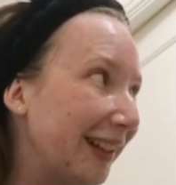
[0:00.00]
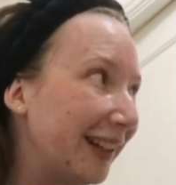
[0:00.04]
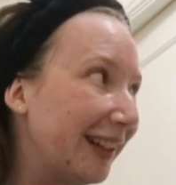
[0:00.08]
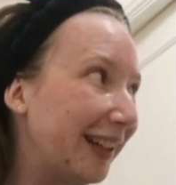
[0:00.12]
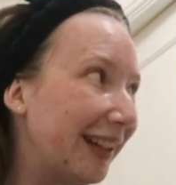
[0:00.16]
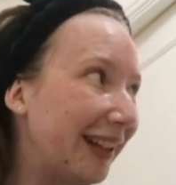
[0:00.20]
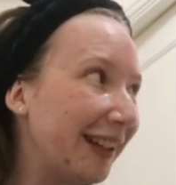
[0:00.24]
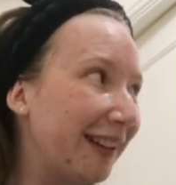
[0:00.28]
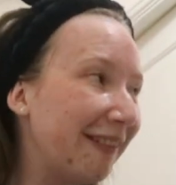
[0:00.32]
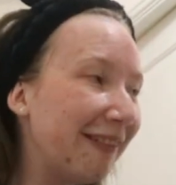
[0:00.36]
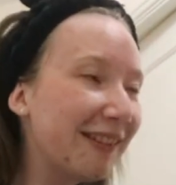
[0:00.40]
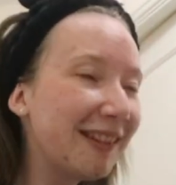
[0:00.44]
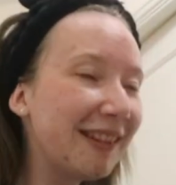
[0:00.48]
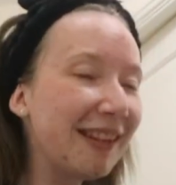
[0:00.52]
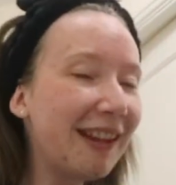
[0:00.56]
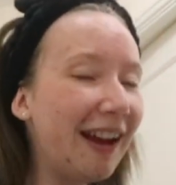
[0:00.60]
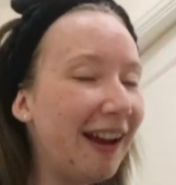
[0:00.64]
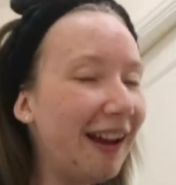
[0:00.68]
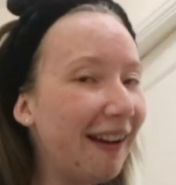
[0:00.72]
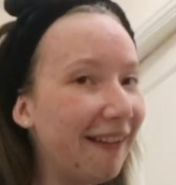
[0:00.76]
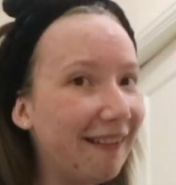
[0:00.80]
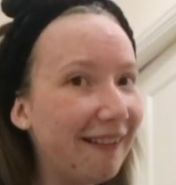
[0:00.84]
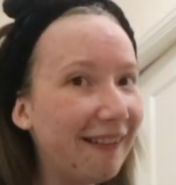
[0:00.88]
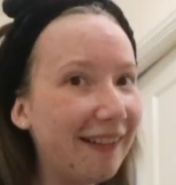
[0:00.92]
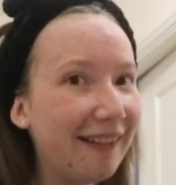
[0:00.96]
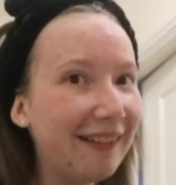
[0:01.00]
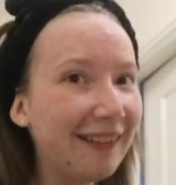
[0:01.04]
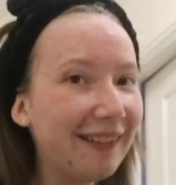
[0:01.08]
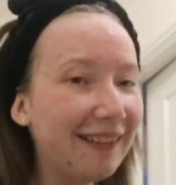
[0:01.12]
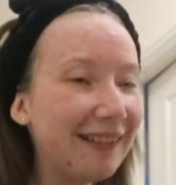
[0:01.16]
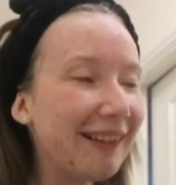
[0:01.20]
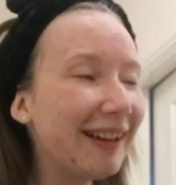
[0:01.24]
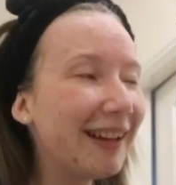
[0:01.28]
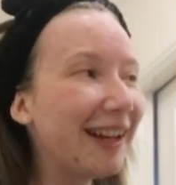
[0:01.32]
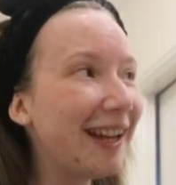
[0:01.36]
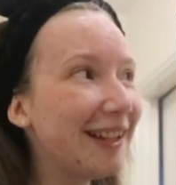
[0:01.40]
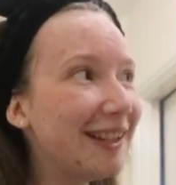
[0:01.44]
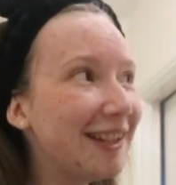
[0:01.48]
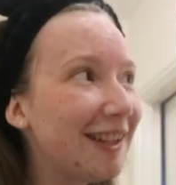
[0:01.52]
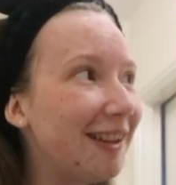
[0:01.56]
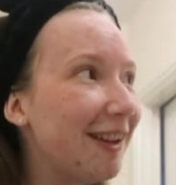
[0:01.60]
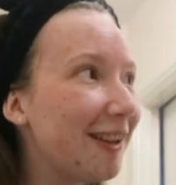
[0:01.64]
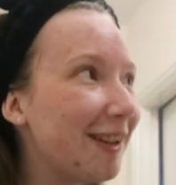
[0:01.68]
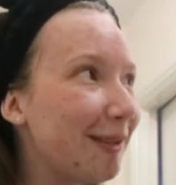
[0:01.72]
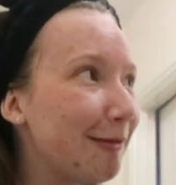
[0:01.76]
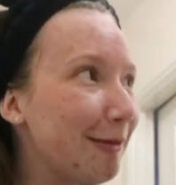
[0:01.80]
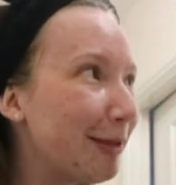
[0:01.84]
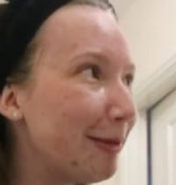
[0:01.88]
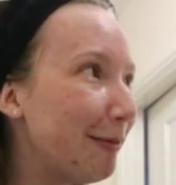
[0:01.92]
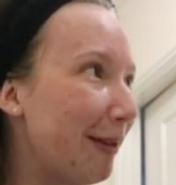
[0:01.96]
and I was like, I guess I
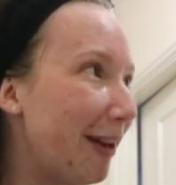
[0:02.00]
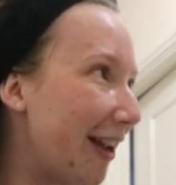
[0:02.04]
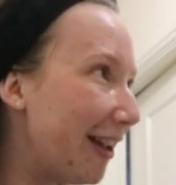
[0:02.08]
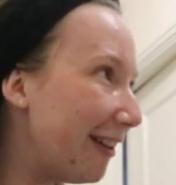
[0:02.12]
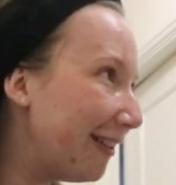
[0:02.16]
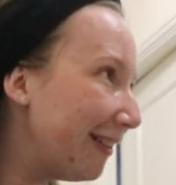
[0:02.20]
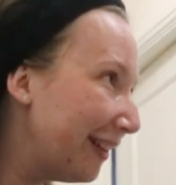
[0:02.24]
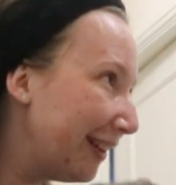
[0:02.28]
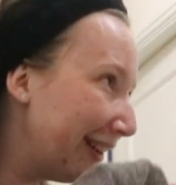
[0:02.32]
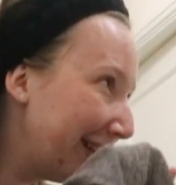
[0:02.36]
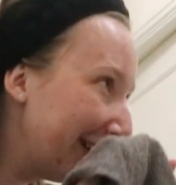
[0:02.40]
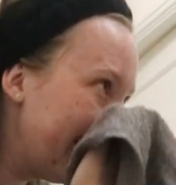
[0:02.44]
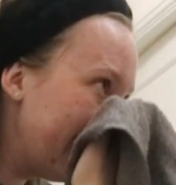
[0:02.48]
lost my smell.